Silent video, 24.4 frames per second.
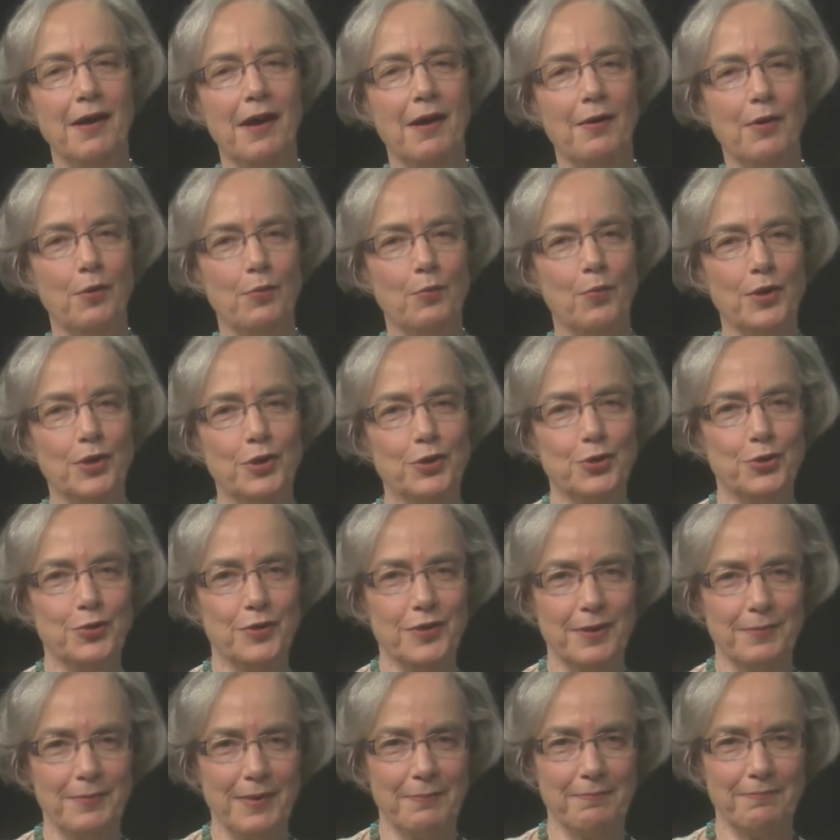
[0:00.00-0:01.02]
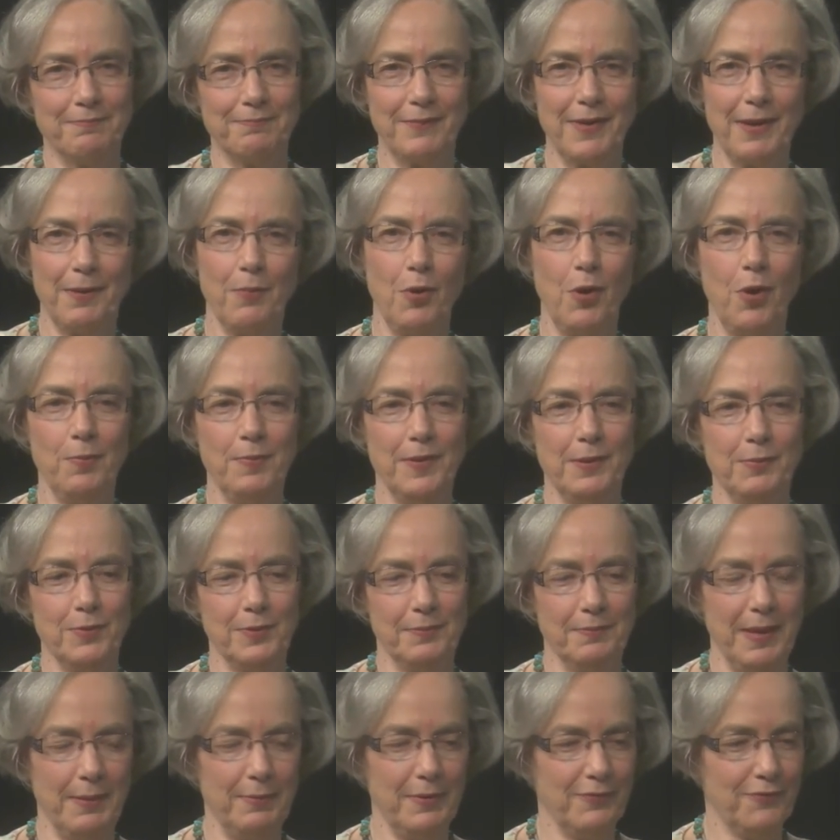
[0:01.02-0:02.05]
one or two of them I'm, I'm hoping will
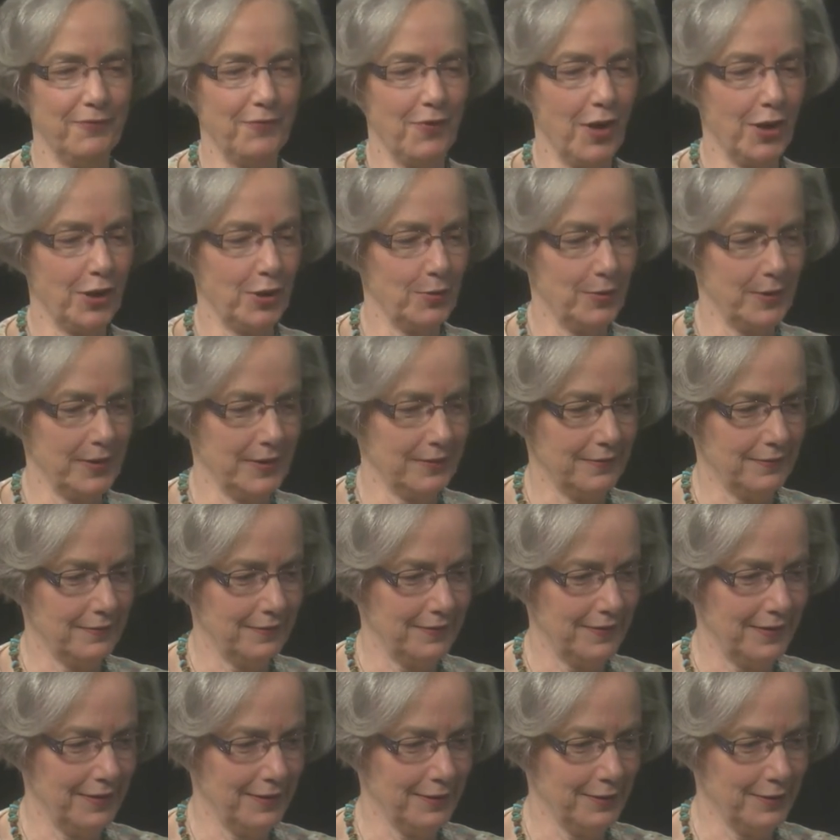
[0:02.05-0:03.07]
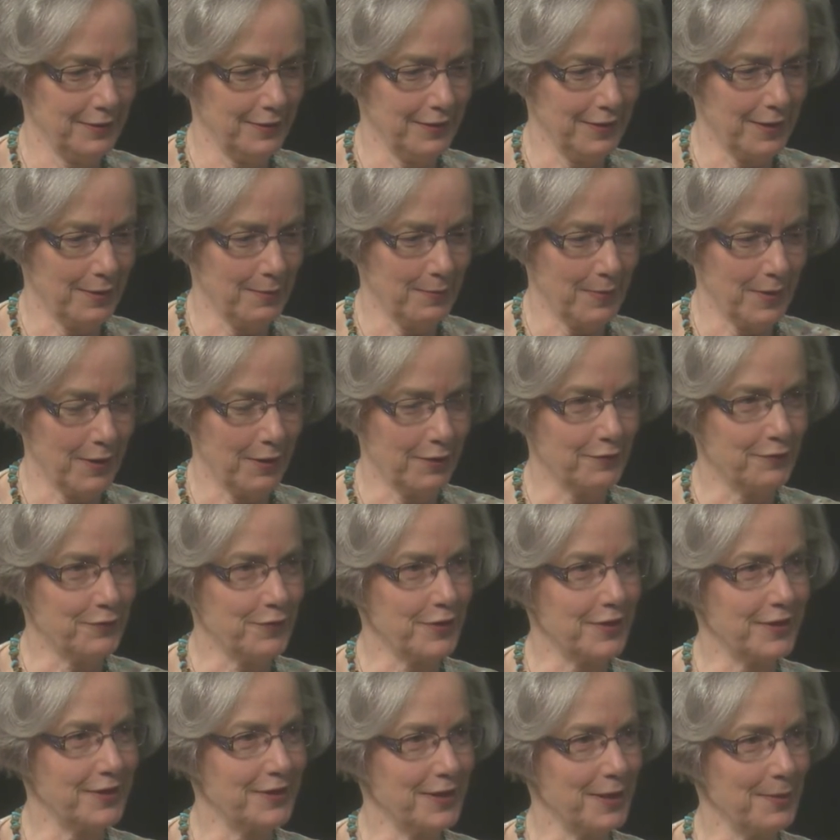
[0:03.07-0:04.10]
maybe follow in, in um, our
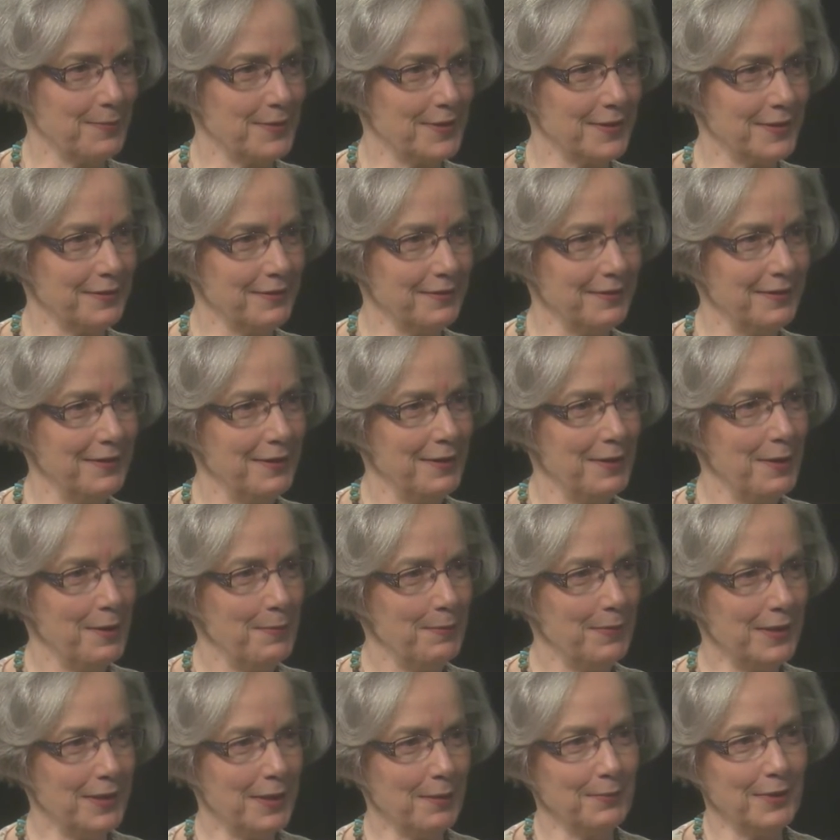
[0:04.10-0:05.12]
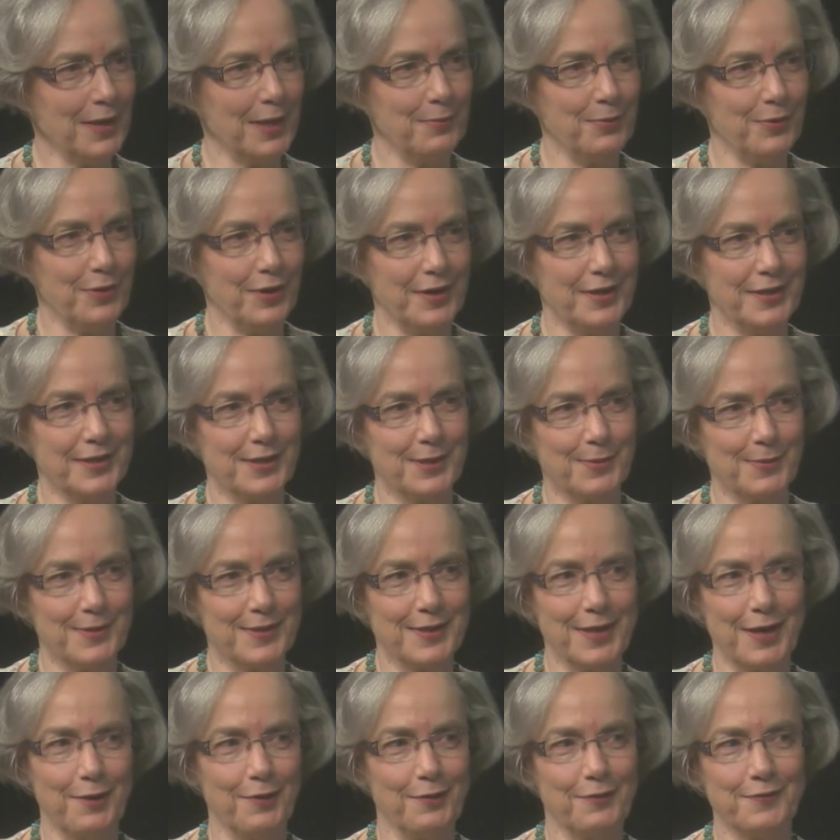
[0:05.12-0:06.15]
footsteps and become librarians
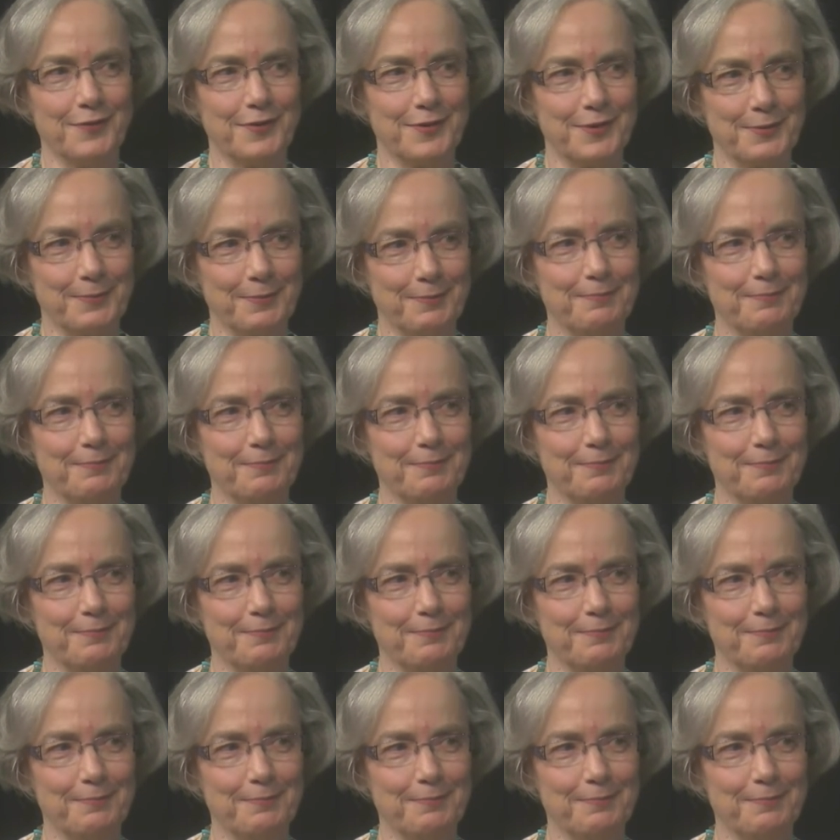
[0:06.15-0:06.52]
themselves.